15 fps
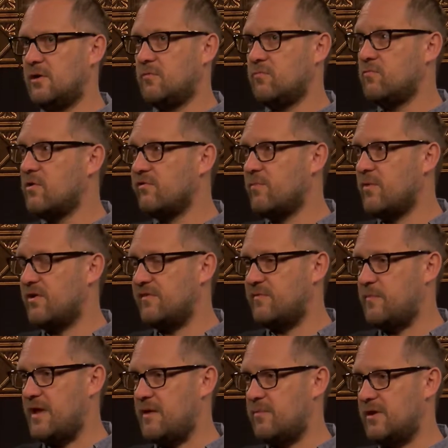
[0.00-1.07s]
Rosemary's
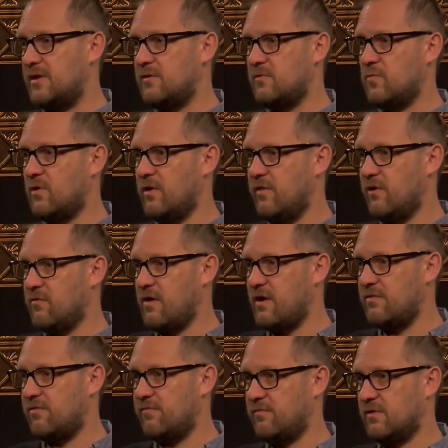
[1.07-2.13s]
Baby, one of the
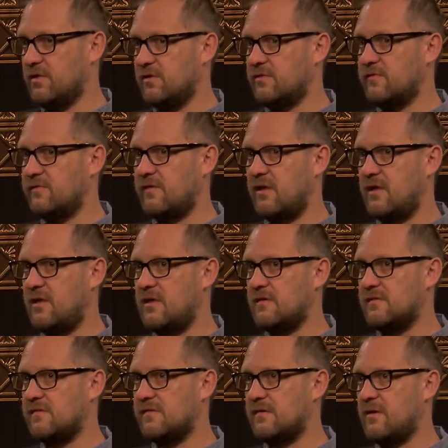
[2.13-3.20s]
great thrillers,
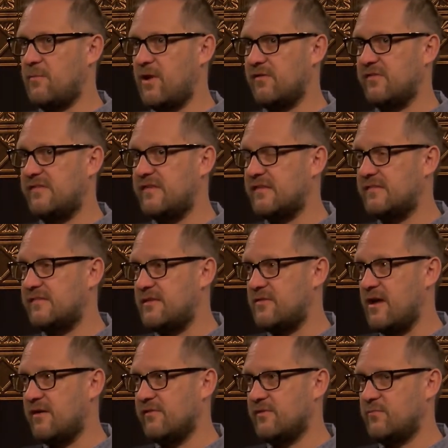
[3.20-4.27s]
is about
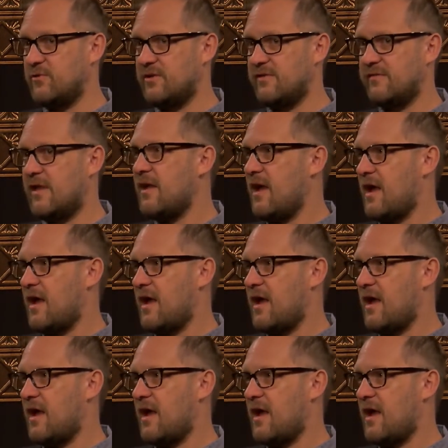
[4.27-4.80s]
60,000 words.